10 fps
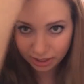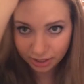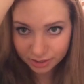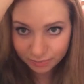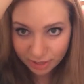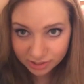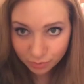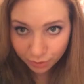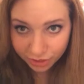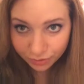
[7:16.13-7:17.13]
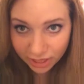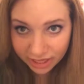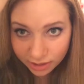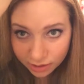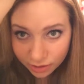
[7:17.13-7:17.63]
of like, depends on where you
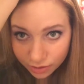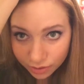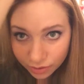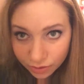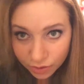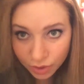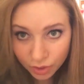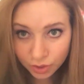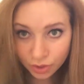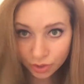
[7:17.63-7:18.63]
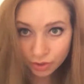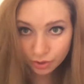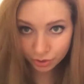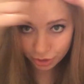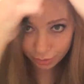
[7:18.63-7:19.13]
like
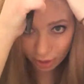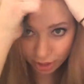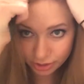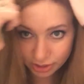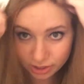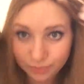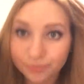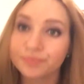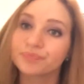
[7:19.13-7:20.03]
your parts.